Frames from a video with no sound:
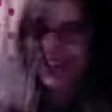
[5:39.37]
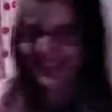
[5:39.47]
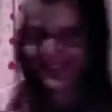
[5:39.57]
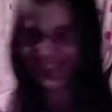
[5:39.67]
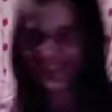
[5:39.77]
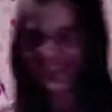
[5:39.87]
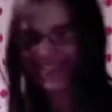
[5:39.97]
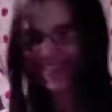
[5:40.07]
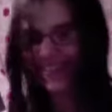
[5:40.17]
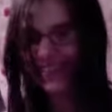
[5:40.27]

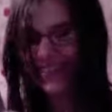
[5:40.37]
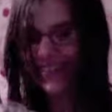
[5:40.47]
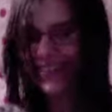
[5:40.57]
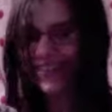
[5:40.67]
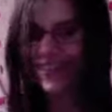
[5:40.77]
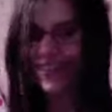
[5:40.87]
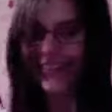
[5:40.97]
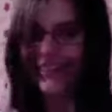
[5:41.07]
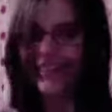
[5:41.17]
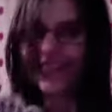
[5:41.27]

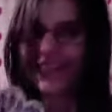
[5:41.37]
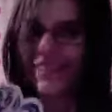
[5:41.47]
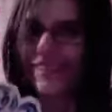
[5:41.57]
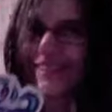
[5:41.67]
No one is speaking in this clip.